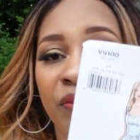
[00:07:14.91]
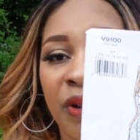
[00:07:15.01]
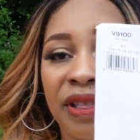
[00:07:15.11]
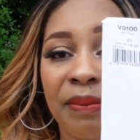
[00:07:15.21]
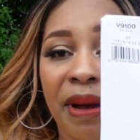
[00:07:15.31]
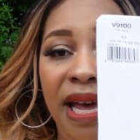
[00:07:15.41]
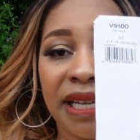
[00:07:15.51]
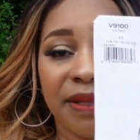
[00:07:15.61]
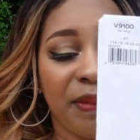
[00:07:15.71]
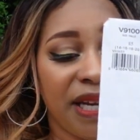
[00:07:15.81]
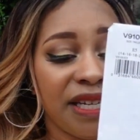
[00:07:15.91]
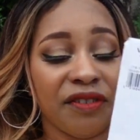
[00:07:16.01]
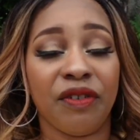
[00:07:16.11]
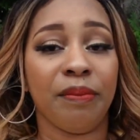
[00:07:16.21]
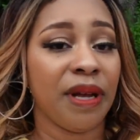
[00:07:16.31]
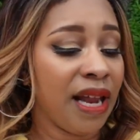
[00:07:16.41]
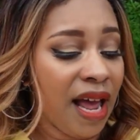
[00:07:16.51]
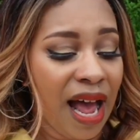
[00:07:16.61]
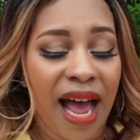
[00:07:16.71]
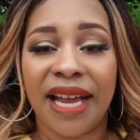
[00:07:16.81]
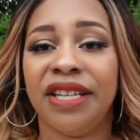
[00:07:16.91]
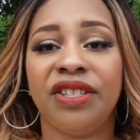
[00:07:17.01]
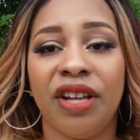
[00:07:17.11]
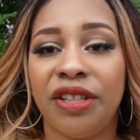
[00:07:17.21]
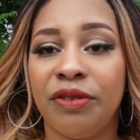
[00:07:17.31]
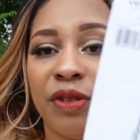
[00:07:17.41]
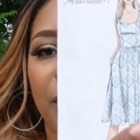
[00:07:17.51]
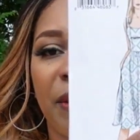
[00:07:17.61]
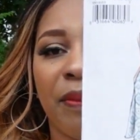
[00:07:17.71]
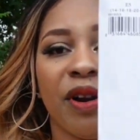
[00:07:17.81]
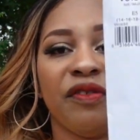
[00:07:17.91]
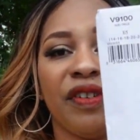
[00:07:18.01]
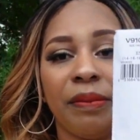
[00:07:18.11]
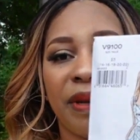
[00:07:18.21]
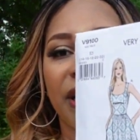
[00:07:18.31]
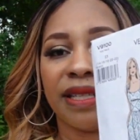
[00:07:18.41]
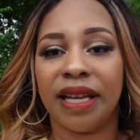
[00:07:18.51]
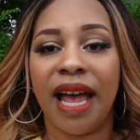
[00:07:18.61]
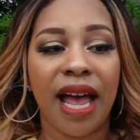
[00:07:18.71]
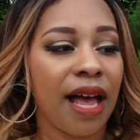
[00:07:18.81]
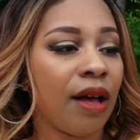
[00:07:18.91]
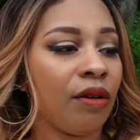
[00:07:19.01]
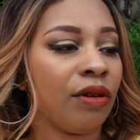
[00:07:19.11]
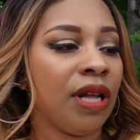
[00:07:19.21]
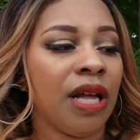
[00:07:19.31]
with the bodice being different, but I just thought this would be perfect because of how